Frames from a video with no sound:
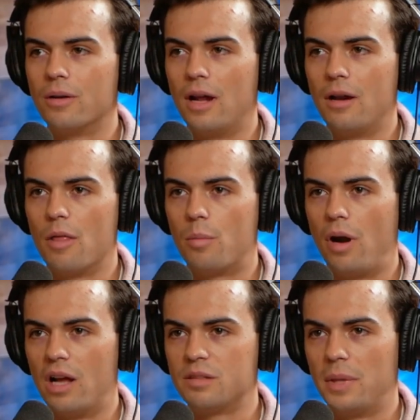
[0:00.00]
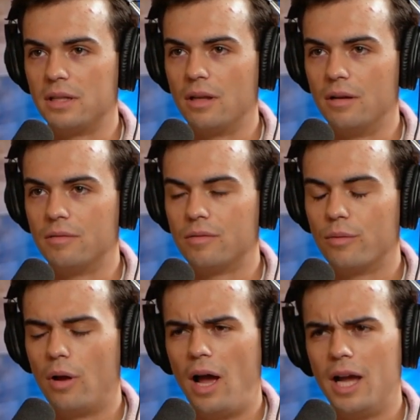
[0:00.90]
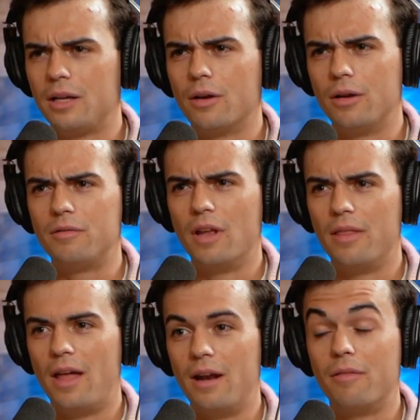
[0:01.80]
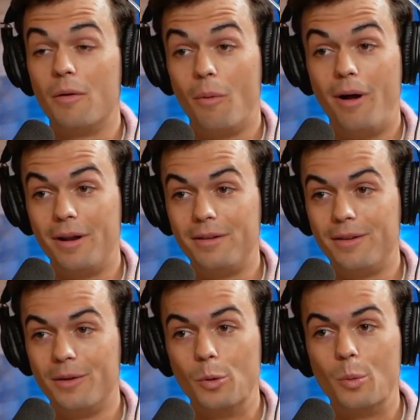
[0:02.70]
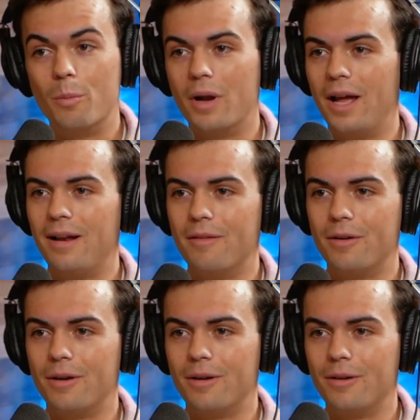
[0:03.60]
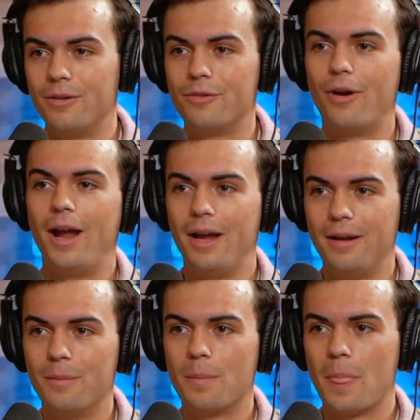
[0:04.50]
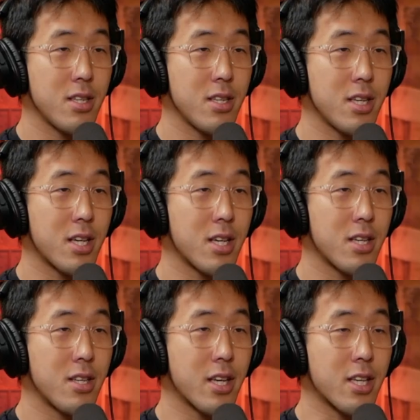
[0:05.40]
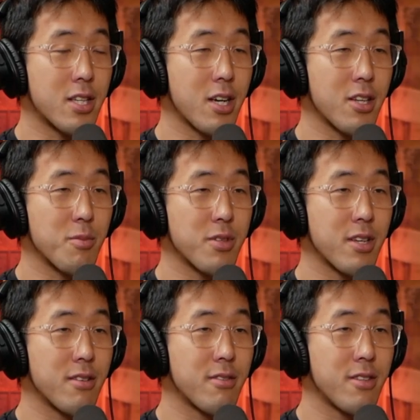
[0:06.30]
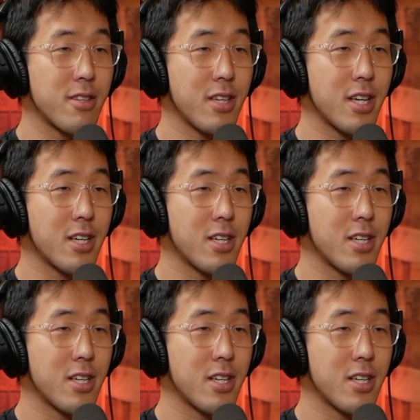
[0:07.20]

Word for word: hold on to the prospect of I could have done that if I wanted to, but I never right. tried. Yeah, they can yeah. tell themselves. Right. Yeah.